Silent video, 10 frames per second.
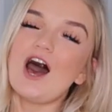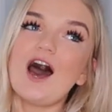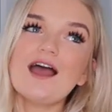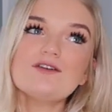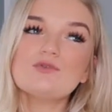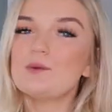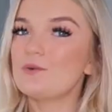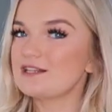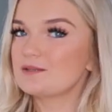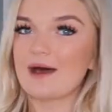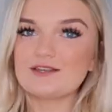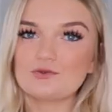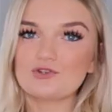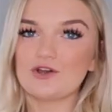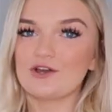I really wanted some
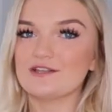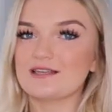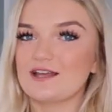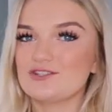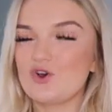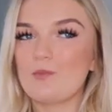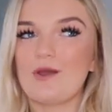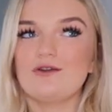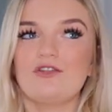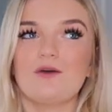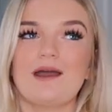pastel joggers, and I saw both of them.